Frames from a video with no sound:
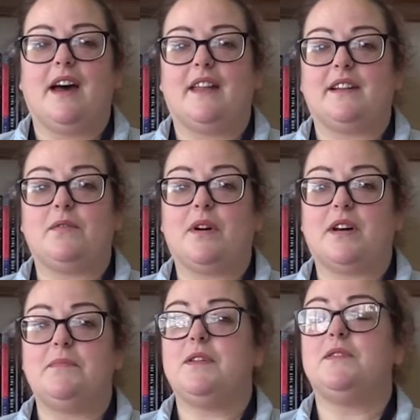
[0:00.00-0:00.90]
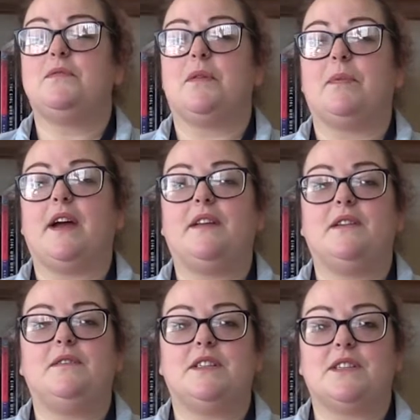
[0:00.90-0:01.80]
I'd like to welcome you to our brand
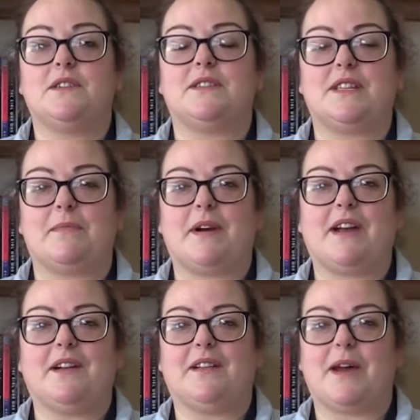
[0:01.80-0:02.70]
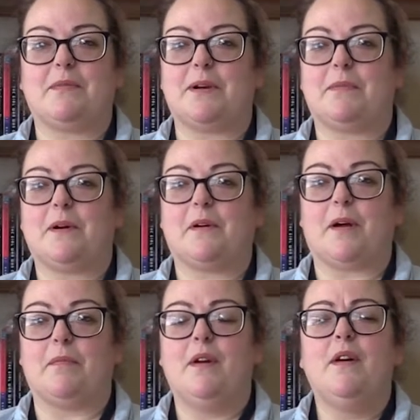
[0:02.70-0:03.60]
new digital summer at your library program.